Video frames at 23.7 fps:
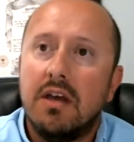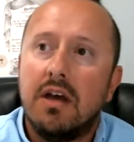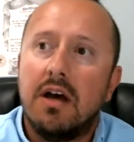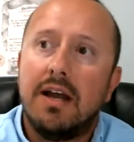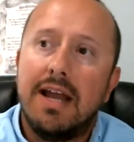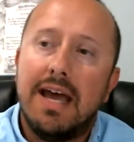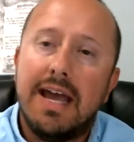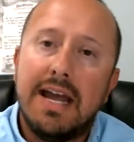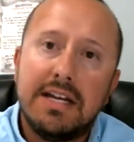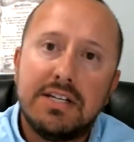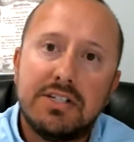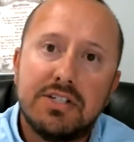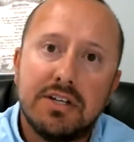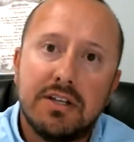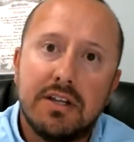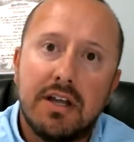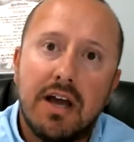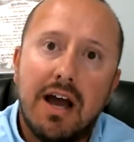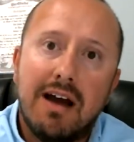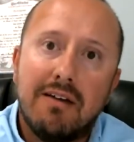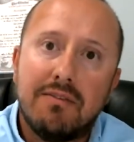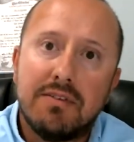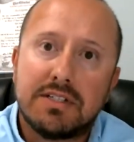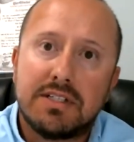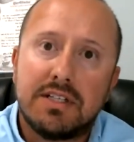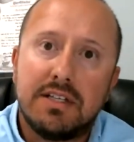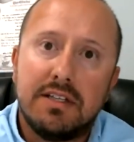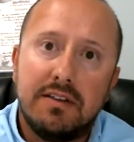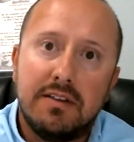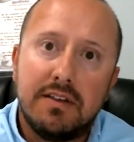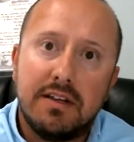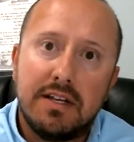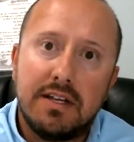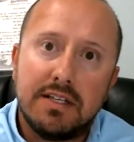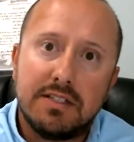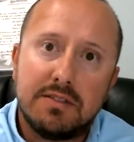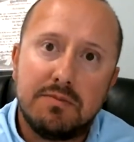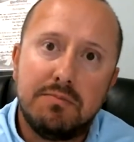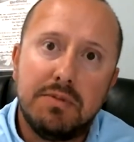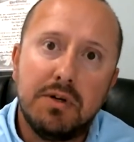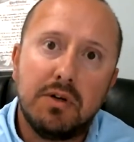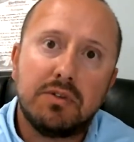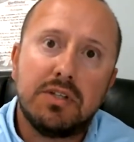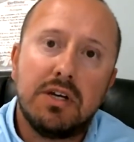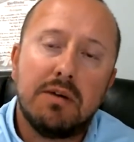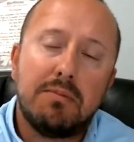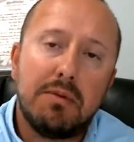An agent, obviously, that has
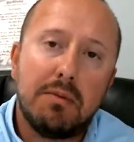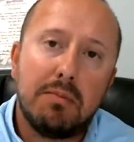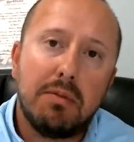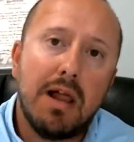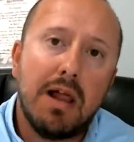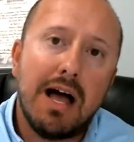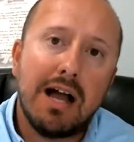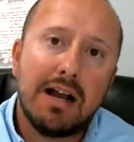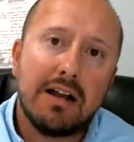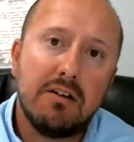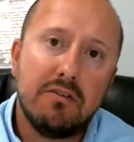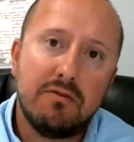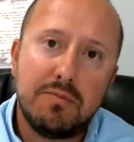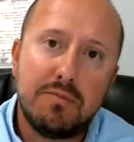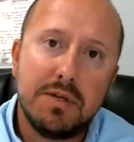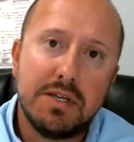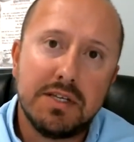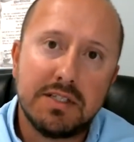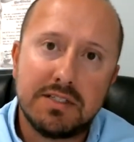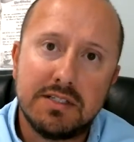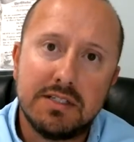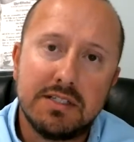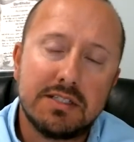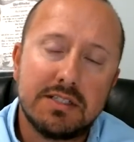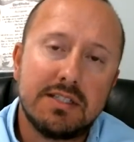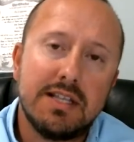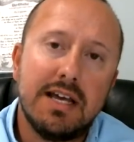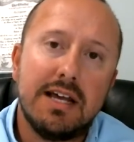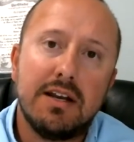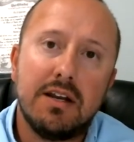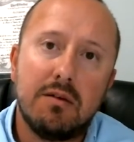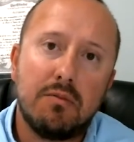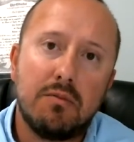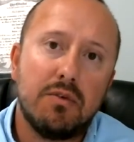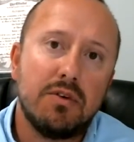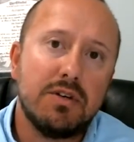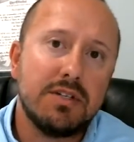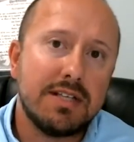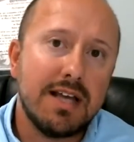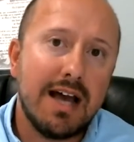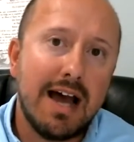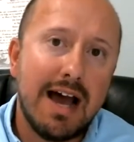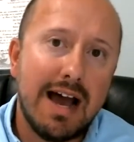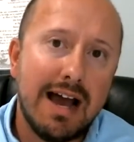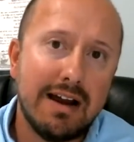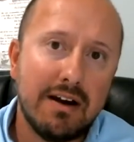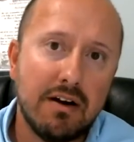built up a block of business, that number is
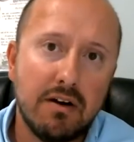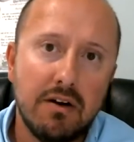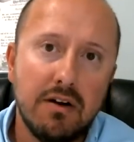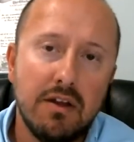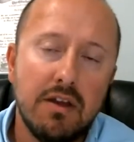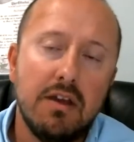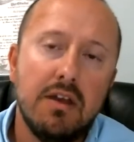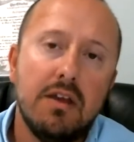higher.